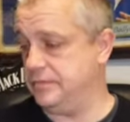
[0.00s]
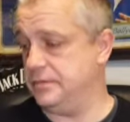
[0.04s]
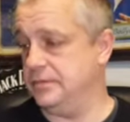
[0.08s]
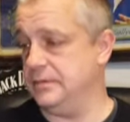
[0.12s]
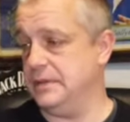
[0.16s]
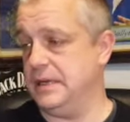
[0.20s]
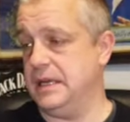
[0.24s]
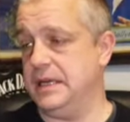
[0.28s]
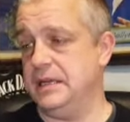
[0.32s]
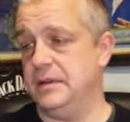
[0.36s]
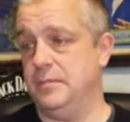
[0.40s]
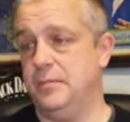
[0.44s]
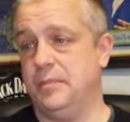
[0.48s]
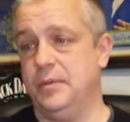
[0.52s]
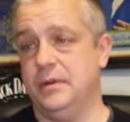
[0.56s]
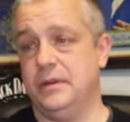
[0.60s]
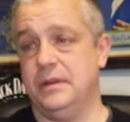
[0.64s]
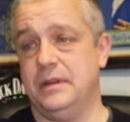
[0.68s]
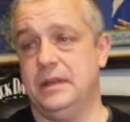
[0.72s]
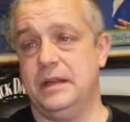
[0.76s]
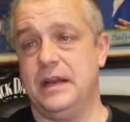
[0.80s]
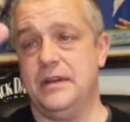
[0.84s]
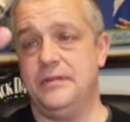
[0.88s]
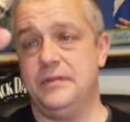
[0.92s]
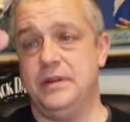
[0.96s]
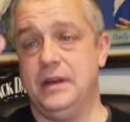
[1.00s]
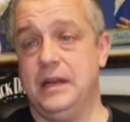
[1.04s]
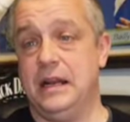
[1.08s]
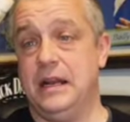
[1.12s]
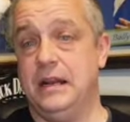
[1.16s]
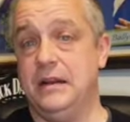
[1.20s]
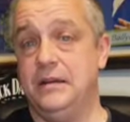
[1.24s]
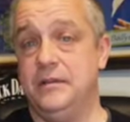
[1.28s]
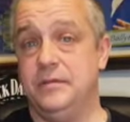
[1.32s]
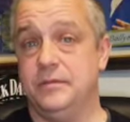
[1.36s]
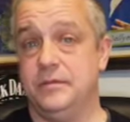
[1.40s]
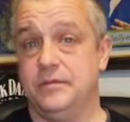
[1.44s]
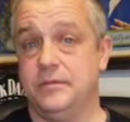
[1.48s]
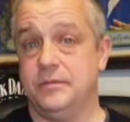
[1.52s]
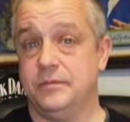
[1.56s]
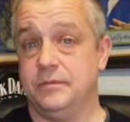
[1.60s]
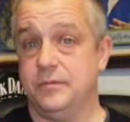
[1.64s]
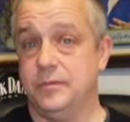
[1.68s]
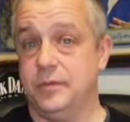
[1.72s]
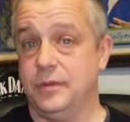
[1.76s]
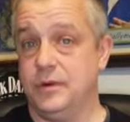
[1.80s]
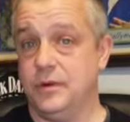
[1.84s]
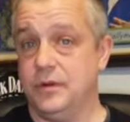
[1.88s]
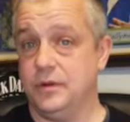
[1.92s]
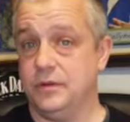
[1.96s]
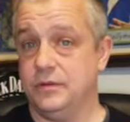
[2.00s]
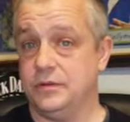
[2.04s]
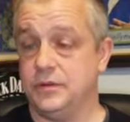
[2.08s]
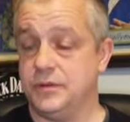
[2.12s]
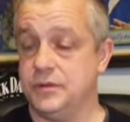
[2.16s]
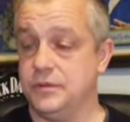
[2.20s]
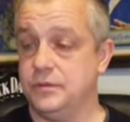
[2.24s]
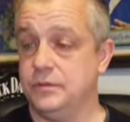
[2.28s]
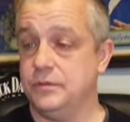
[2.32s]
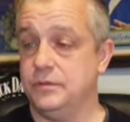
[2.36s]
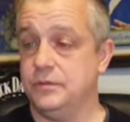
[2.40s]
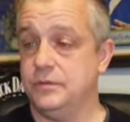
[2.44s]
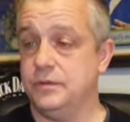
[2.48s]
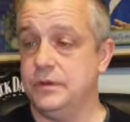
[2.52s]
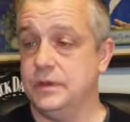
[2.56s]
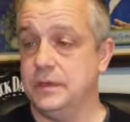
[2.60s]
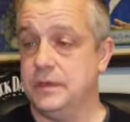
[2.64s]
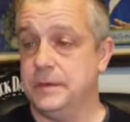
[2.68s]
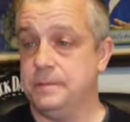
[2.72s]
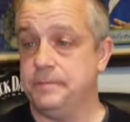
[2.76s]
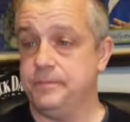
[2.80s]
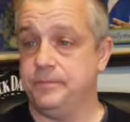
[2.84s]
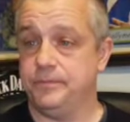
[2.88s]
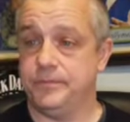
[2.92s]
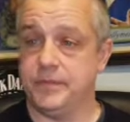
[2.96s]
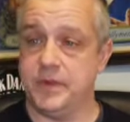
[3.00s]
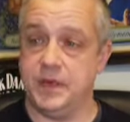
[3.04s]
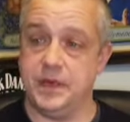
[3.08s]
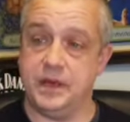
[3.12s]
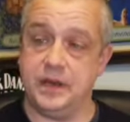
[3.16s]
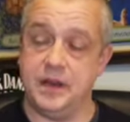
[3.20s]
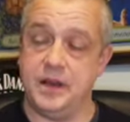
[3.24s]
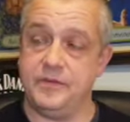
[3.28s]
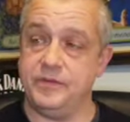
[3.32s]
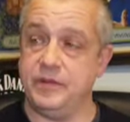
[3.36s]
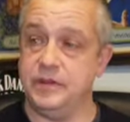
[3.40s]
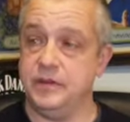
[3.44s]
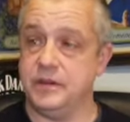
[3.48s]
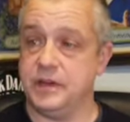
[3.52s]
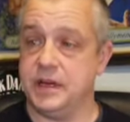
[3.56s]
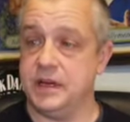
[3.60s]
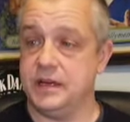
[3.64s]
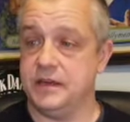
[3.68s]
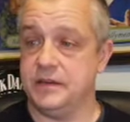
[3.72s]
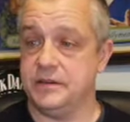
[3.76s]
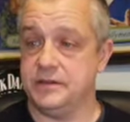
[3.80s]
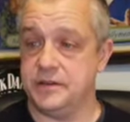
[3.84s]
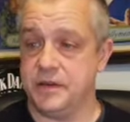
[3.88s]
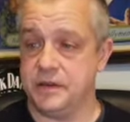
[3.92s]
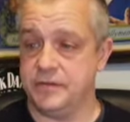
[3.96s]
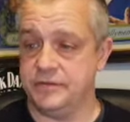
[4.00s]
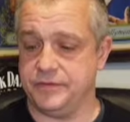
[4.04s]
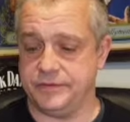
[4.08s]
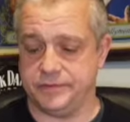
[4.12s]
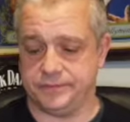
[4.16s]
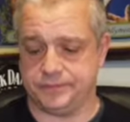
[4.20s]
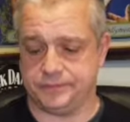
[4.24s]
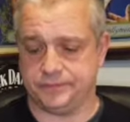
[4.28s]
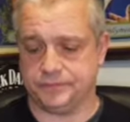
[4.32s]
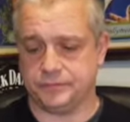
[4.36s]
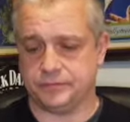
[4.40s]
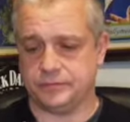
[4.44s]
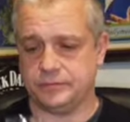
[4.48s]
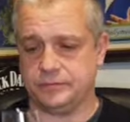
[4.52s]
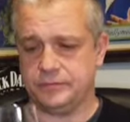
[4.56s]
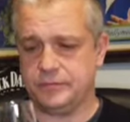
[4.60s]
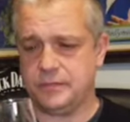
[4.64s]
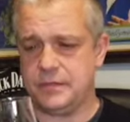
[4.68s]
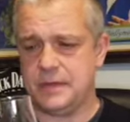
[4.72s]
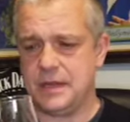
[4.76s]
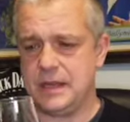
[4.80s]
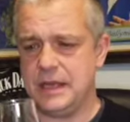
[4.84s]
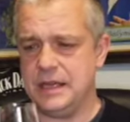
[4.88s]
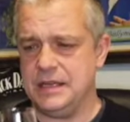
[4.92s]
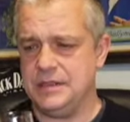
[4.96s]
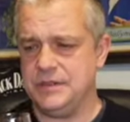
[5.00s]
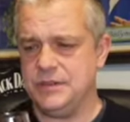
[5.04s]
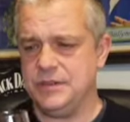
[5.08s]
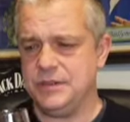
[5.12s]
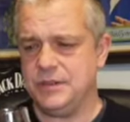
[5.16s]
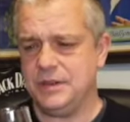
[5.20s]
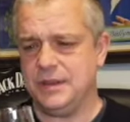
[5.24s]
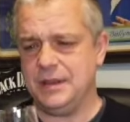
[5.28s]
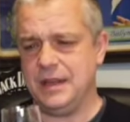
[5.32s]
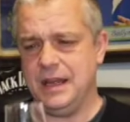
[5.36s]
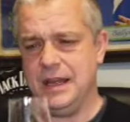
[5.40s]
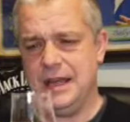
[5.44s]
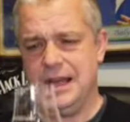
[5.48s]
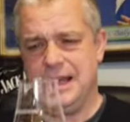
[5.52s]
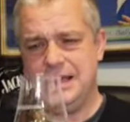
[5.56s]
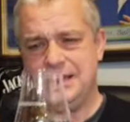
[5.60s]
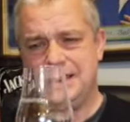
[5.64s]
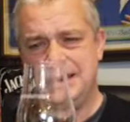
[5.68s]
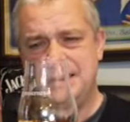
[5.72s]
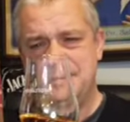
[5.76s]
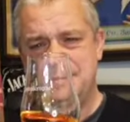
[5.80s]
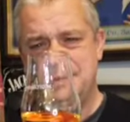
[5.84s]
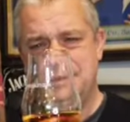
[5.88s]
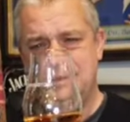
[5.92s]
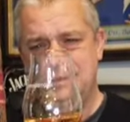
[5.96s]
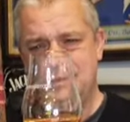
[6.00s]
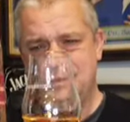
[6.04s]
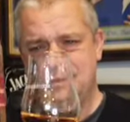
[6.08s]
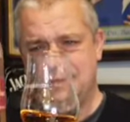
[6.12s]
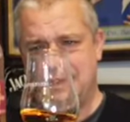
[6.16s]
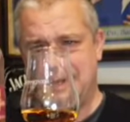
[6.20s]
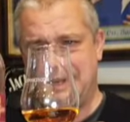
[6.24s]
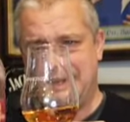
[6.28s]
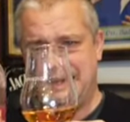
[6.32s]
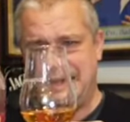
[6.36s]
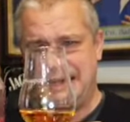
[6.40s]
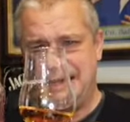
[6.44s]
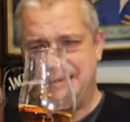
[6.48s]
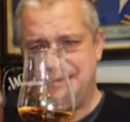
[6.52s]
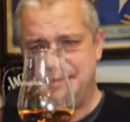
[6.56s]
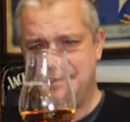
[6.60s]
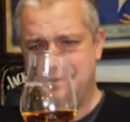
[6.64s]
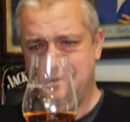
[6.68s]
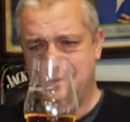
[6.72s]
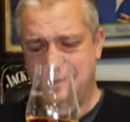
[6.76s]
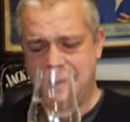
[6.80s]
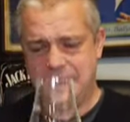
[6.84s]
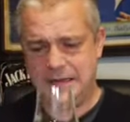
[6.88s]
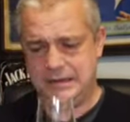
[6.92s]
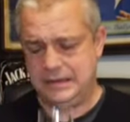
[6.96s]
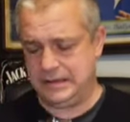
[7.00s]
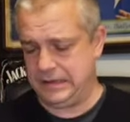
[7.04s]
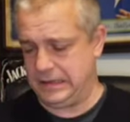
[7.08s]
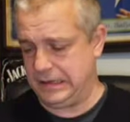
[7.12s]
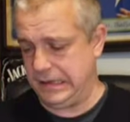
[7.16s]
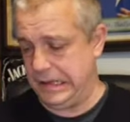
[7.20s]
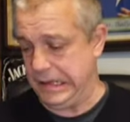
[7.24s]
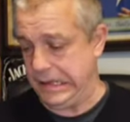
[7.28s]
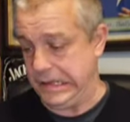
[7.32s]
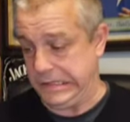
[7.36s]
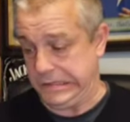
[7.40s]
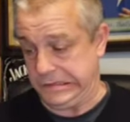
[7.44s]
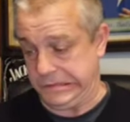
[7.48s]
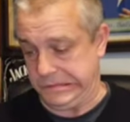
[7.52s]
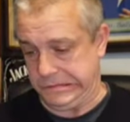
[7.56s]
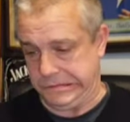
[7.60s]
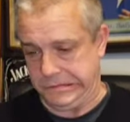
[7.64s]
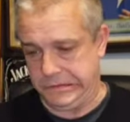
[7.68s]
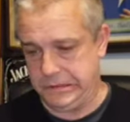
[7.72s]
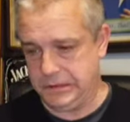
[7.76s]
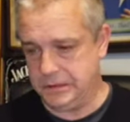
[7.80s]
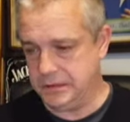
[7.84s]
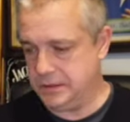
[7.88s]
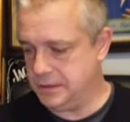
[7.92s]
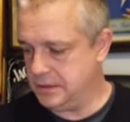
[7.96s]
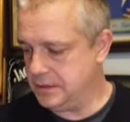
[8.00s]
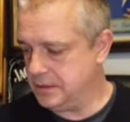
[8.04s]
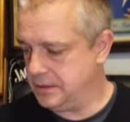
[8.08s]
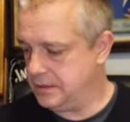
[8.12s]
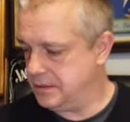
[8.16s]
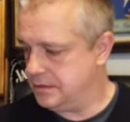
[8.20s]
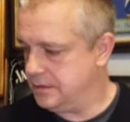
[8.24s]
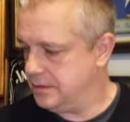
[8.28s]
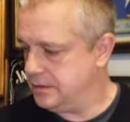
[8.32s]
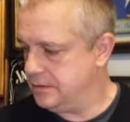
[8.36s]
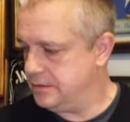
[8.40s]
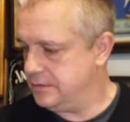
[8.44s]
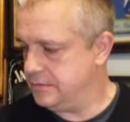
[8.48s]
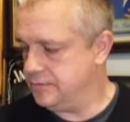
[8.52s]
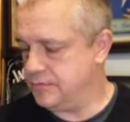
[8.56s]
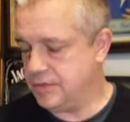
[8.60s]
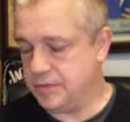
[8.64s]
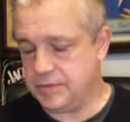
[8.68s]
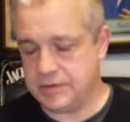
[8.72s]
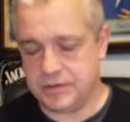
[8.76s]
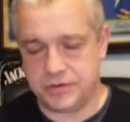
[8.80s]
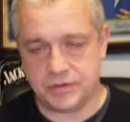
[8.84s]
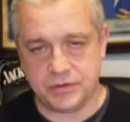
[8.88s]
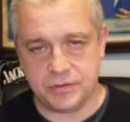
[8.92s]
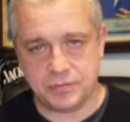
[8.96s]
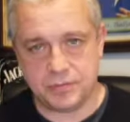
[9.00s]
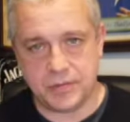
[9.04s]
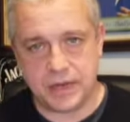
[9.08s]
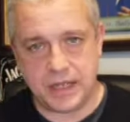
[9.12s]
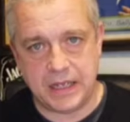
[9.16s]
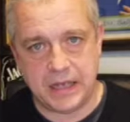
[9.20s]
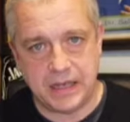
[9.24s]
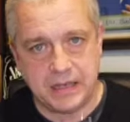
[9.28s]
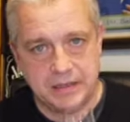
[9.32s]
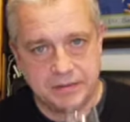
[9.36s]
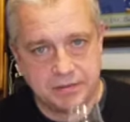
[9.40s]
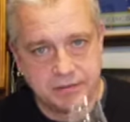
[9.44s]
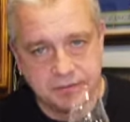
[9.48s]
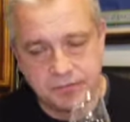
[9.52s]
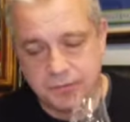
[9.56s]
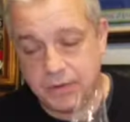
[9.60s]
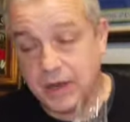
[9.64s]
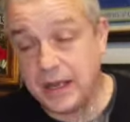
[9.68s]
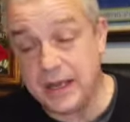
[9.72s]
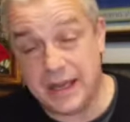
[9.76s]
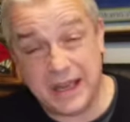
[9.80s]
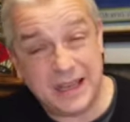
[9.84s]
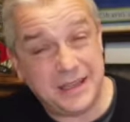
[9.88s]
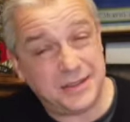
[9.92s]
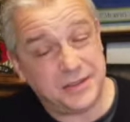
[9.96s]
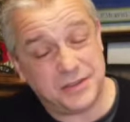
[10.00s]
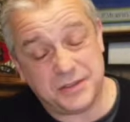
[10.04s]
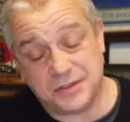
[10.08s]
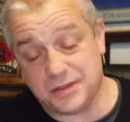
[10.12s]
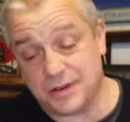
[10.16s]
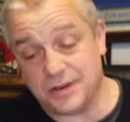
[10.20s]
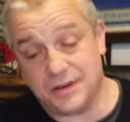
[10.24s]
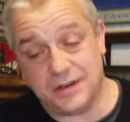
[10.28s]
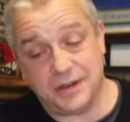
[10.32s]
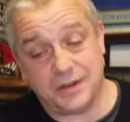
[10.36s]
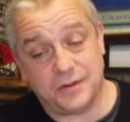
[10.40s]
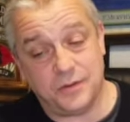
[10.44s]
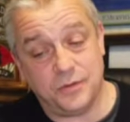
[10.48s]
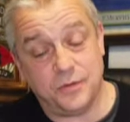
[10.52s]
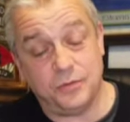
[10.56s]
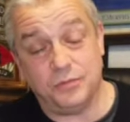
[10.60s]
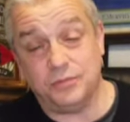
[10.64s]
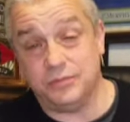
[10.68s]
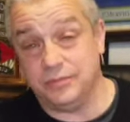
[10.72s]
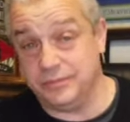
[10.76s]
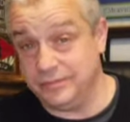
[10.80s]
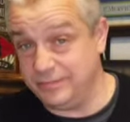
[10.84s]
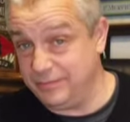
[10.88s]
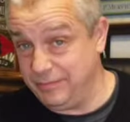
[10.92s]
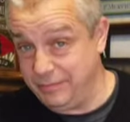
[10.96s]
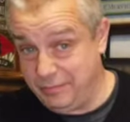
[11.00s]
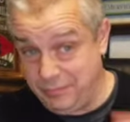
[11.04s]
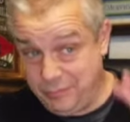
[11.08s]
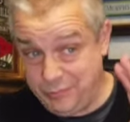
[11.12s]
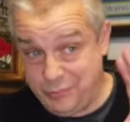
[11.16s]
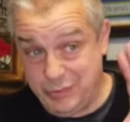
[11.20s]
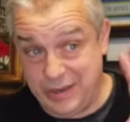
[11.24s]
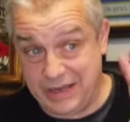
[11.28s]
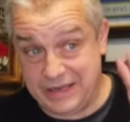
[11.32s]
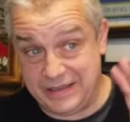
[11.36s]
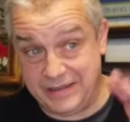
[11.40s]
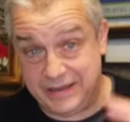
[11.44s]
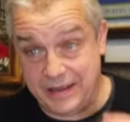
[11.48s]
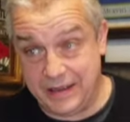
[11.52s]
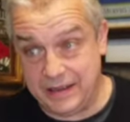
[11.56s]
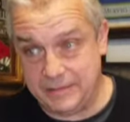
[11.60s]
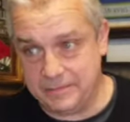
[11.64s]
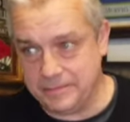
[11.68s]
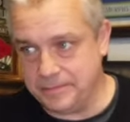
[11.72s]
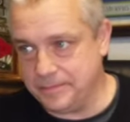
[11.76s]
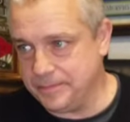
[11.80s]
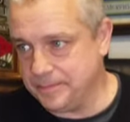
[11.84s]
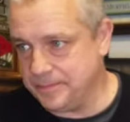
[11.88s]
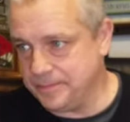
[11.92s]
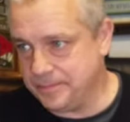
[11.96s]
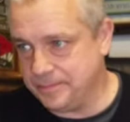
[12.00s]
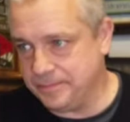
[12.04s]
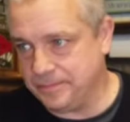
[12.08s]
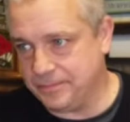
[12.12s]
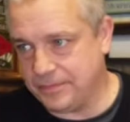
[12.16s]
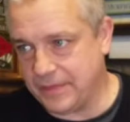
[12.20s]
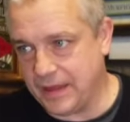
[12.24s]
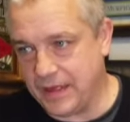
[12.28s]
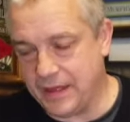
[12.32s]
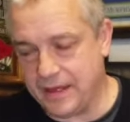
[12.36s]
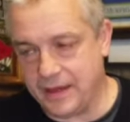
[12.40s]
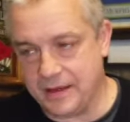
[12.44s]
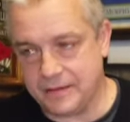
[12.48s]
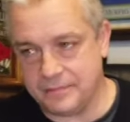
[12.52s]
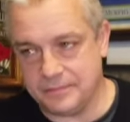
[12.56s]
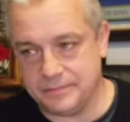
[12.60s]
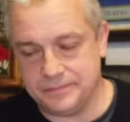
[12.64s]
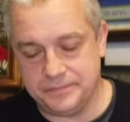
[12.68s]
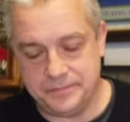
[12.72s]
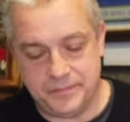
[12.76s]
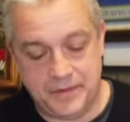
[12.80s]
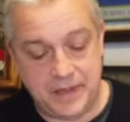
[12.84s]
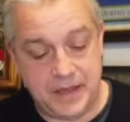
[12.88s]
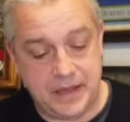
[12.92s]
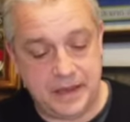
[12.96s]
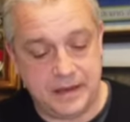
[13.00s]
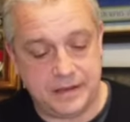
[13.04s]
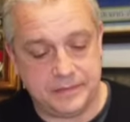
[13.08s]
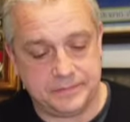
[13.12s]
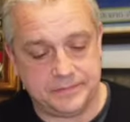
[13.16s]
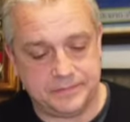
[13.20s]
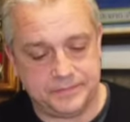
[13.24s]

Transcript: they give you a clear bottle, so you can have a look at it yourself. It seems a lot clearer in the glass. Maybe it's just my eyes. My eyes are starting to go big time. Yeah,